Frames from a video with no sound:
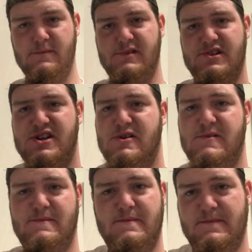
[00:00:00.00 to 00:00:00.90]

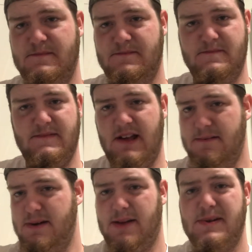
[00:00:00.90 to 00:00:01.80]
So, I
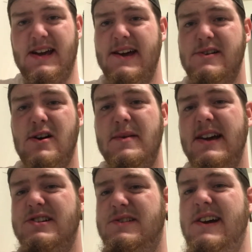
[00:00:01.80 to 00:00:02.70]
pick up a can of
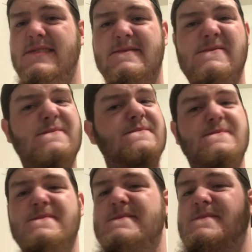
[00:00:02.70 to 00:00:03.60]
Copenhagen Straight.
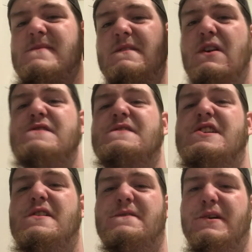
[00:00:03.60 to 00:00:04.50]
First
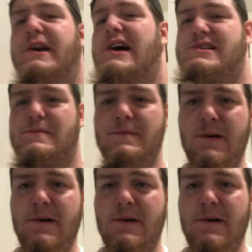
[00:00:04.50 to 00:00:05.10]
video for you guys.